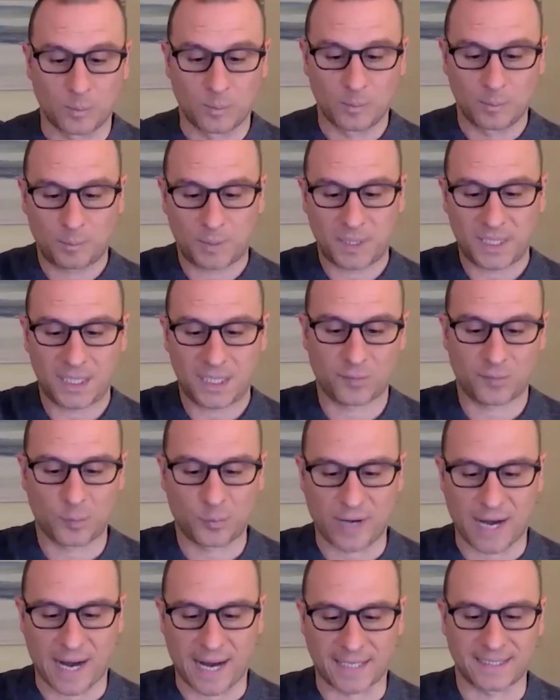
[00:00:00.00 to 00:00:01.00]
so P for
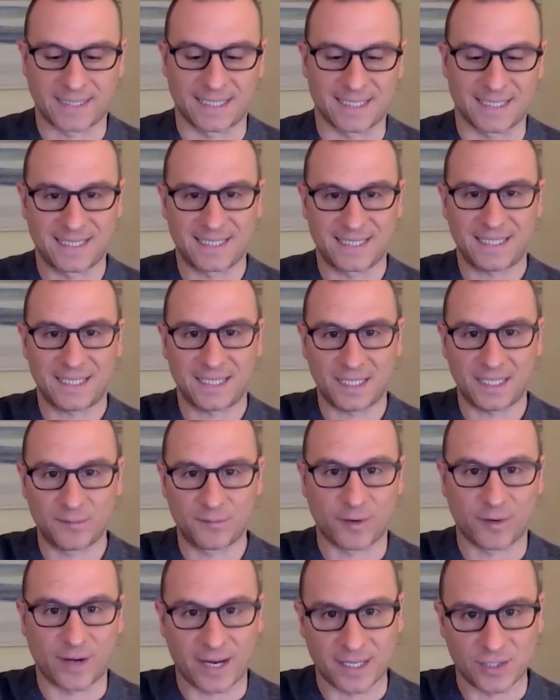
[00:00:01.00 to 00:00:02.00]
practice, E
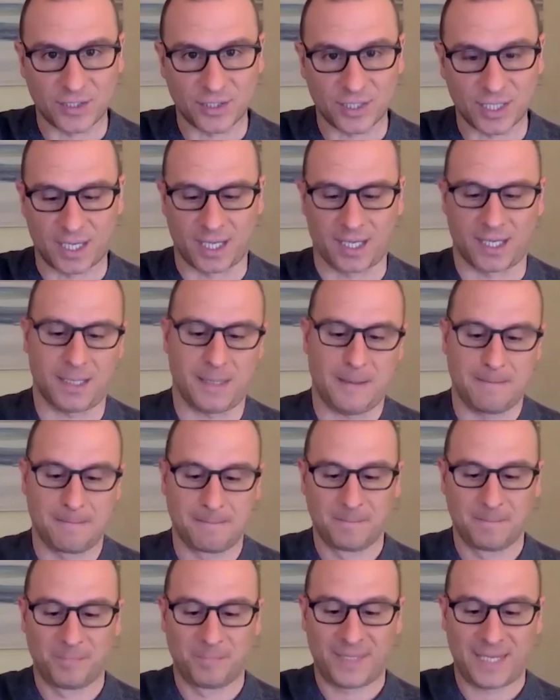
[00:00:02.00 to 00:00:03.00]
for educate,
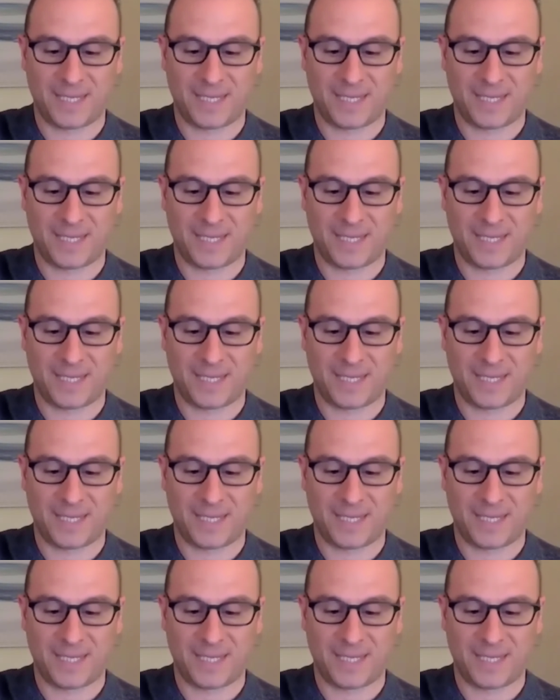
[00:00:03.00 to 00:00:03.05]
